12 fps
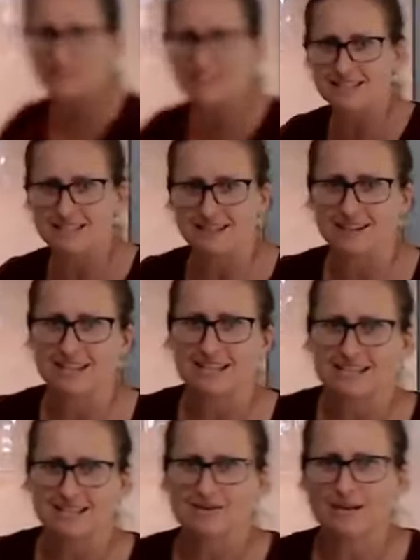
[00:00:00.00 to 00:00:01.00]
Let's look at
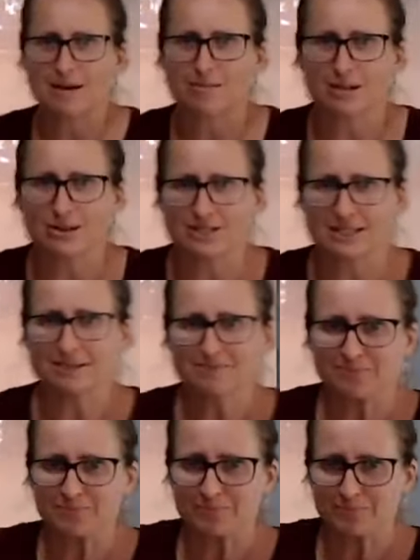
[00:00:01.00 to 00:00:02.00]
this. Let me come closer
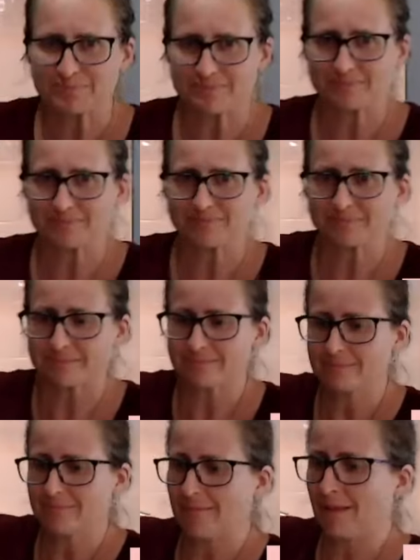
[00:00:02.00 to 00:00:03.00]

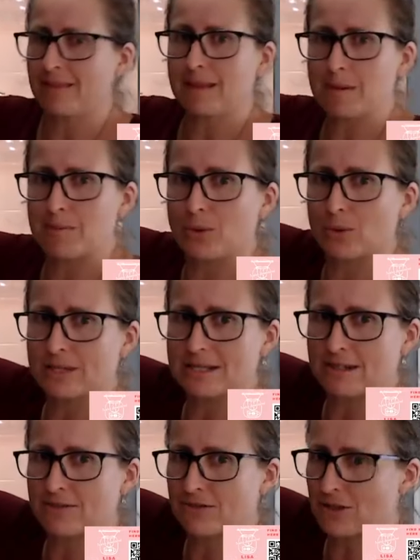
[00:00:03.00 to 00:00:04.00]
and let me pour this
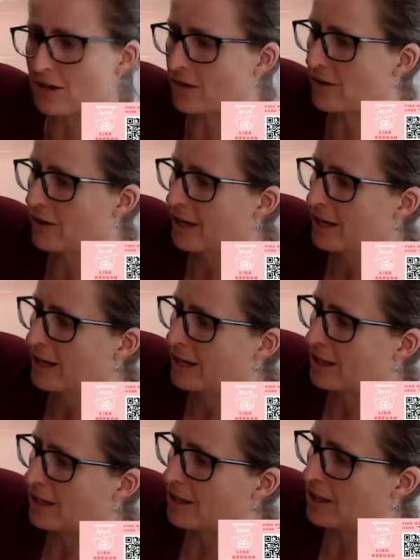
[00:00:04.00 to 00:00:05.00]
in for you.
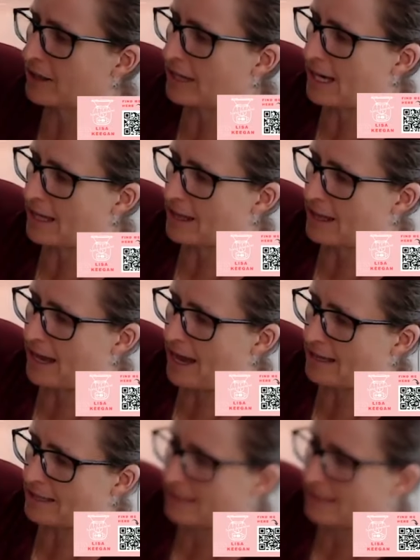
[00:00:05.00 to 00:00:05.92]
Look at that.